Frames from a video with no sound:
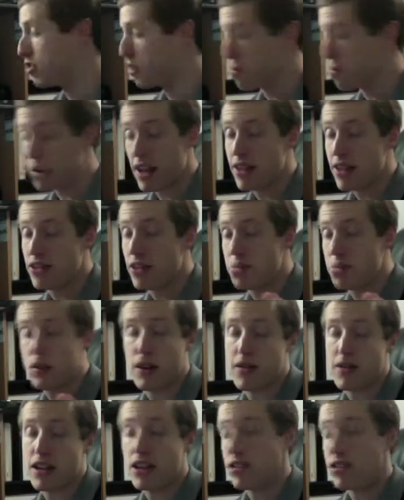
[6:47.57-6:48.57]
you're playing simply
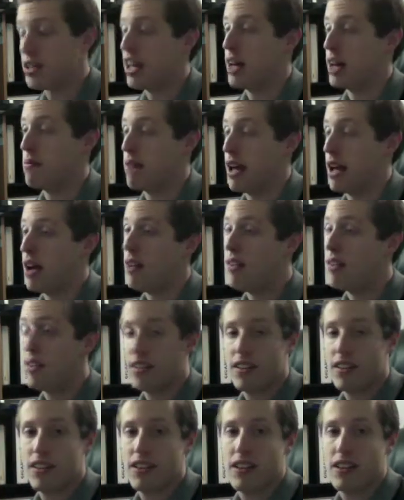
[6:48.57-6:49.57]
your desktop now.
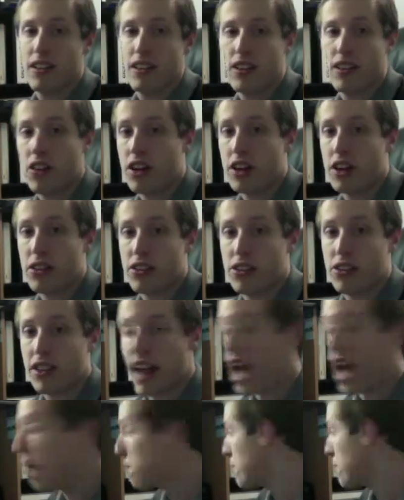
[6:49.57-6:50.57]
You can
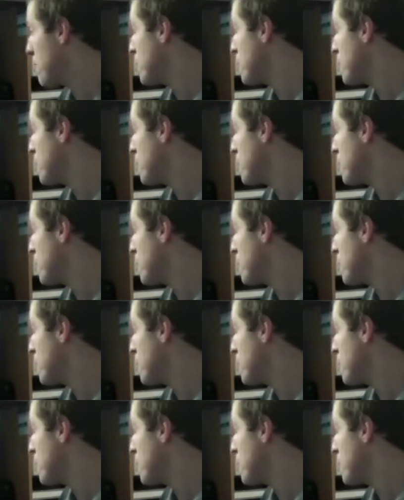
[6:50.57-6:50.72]
snap your